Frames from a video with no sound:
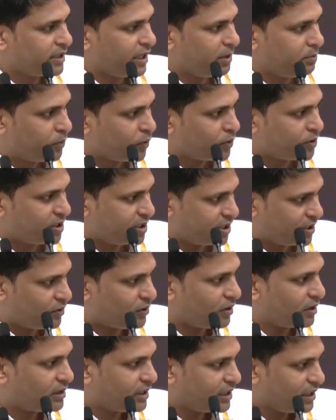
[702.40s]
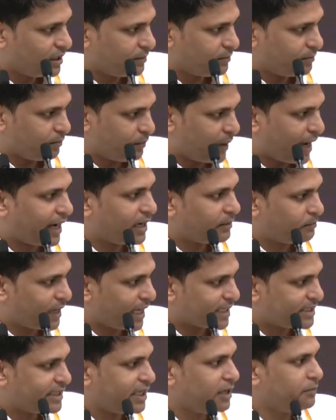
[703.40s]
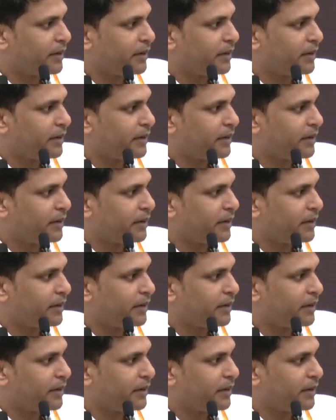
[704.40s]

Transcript: imposition on the plastic